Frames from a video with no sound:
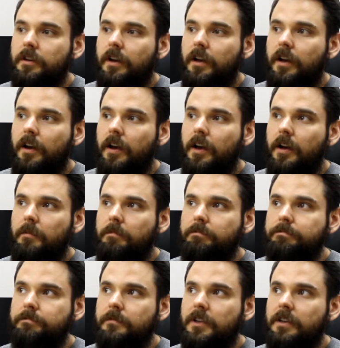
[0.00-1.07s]

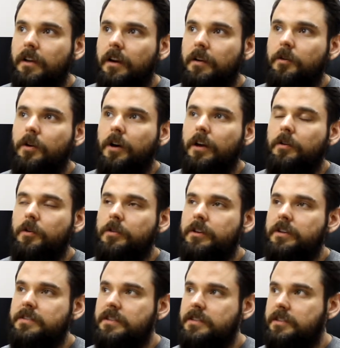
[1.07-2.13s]
I don't know
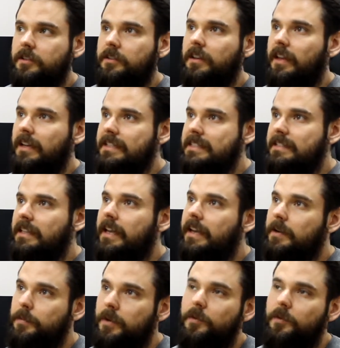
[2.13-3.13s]
that it's necessarily like slang,